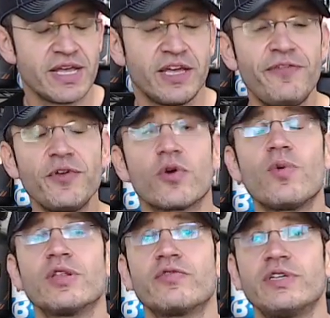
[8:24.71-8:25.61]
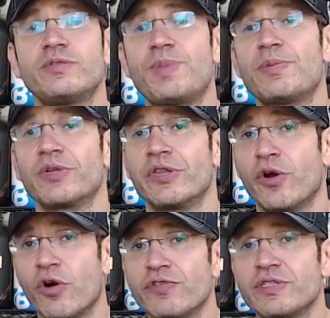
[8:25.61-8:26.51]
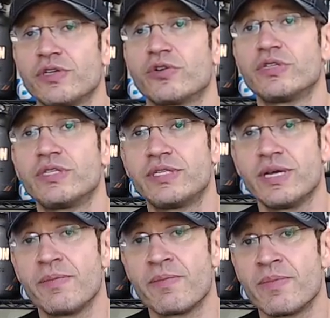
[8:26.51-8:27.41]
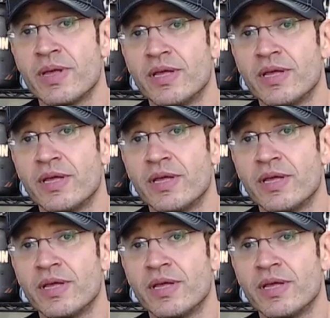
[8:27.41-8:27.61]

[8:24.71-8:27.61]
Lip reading: If you're one of these people, then obviously your stimulant,